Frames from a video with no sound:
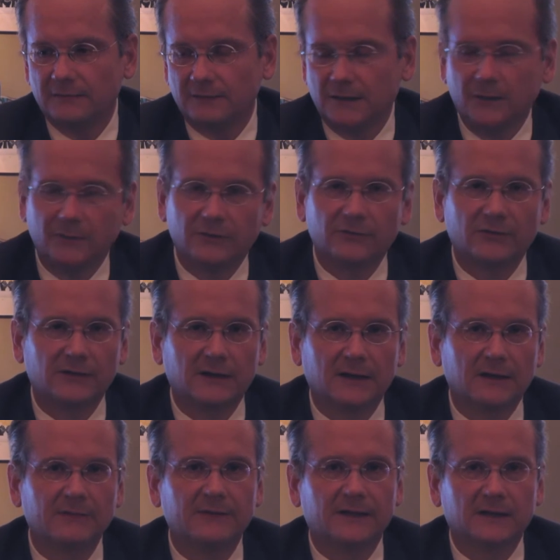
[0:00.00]
interested in
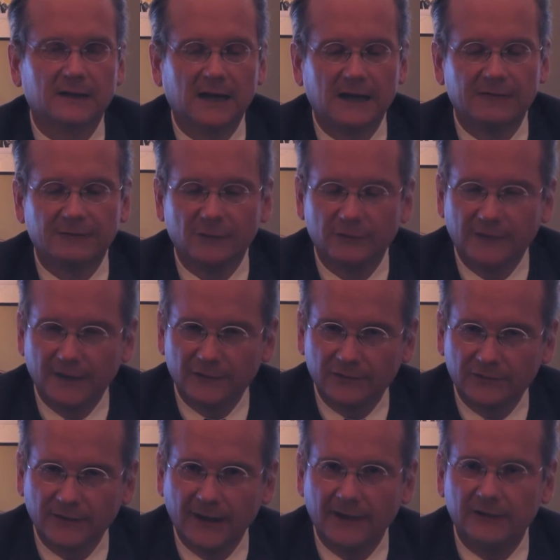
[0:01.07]
living their life, those
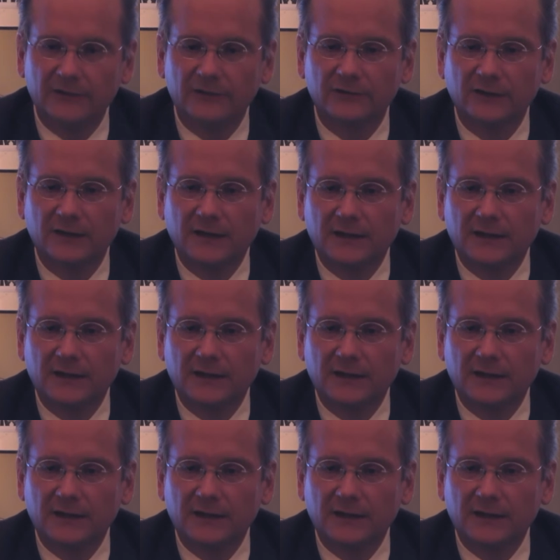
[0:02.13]
outsiders